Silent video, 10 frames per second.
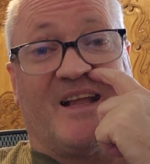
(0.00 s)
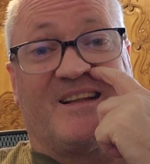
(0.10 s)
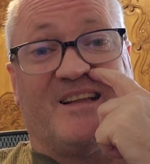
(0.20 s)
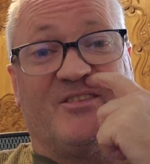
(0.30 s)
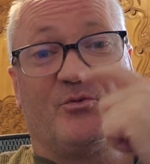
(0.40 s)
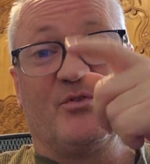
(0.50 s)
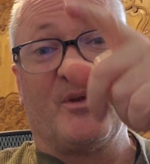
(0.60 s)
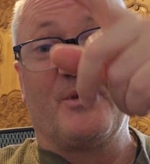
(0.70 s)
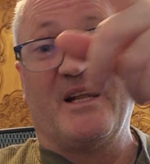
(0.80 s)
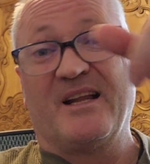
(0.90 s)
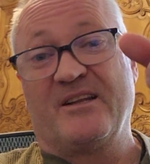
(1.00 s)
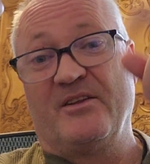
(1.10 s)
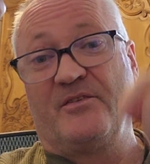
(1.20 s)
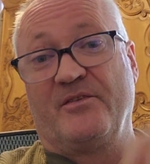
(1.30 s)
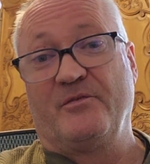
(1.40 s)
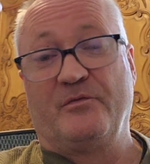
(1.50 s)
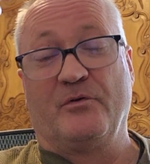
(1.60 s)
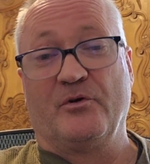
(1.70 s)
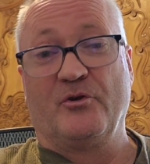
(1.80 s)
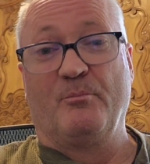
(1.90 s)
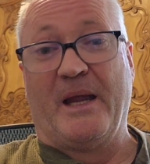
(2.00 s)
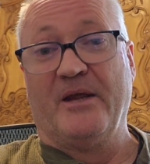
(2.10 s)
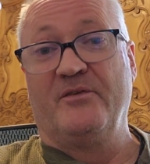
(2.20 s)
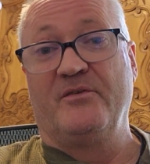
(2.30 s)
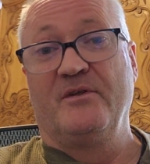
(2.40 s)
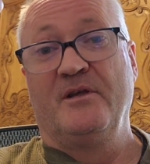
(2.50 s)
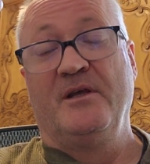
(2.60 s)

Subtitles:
at least do something like this for your banks.